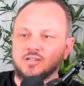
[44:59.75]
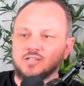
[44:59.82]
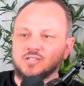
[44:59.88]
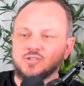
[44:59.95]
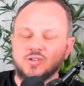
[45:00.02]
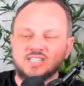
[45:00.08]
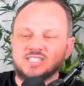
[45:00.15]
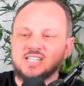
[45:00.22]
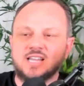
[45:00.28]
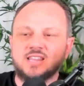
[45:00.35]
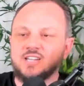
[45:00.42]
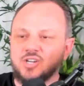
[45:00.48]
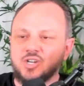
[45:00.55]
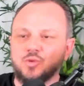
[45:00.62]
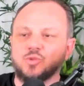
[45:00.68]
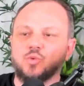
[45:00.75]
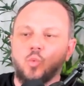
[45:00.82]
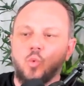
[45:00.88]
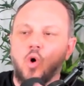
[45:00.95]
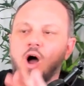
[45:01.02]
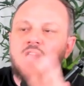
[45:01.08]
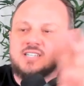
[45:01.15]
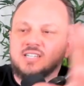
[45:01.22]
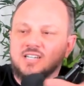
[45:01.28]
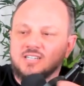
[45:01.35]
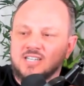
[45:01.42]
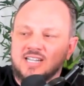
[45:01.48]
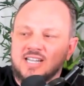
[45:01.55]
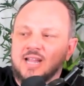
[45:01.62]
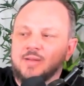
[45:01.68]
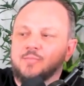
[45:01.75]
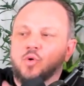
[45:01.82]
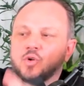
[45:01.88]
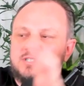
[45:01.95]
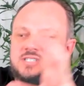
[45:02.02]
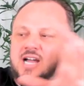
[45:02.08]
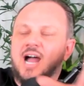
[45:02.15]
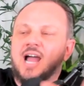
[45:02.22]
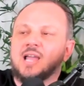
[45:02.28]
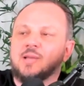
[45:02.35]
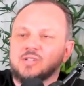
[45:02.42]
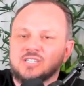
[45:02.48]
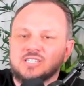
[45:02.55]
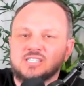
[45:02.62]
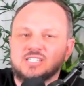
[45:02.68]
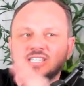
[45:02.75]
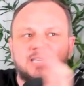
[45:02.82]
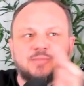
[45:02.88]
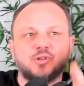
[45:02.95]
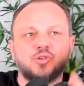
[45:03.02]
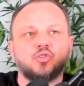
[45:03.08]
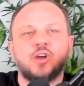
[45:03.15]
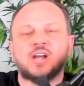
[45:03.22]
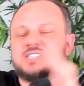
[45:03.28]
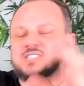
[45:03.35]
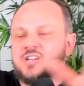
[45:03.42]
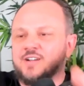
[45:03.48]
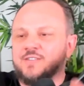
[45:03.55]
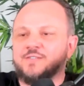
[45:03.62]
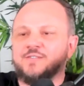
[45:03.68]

So it has nothing to do with wanting to get more time and sleep and rest on a